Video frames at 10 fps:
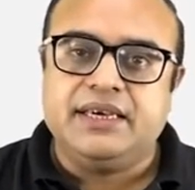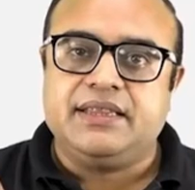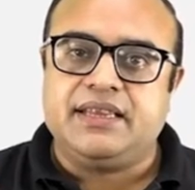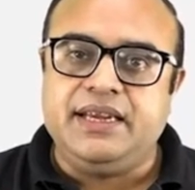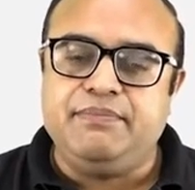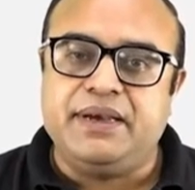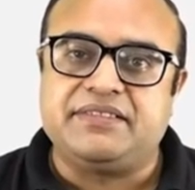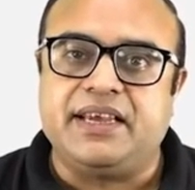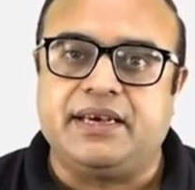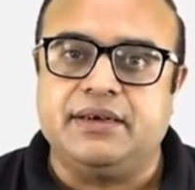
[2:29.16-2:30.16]
Three
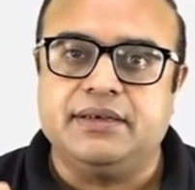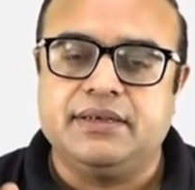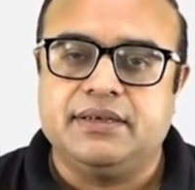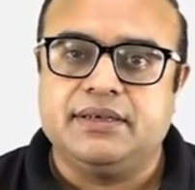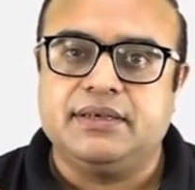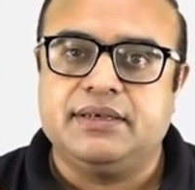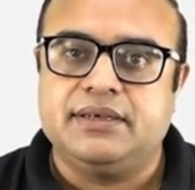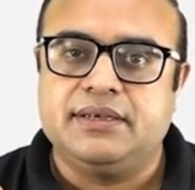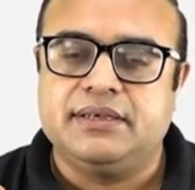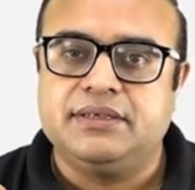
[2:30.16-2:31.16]
basic
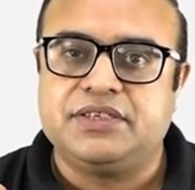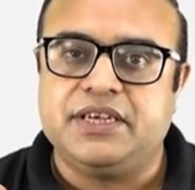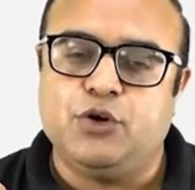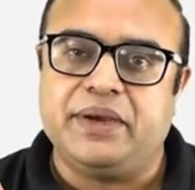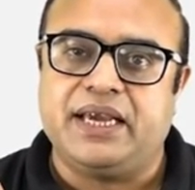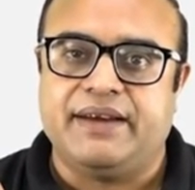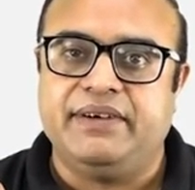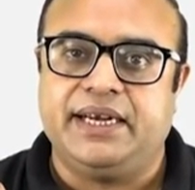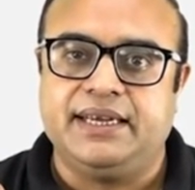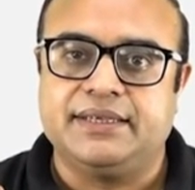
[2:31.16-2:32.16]
coelomic
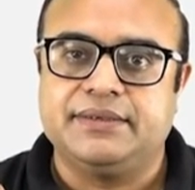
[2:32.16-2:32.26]
cavity.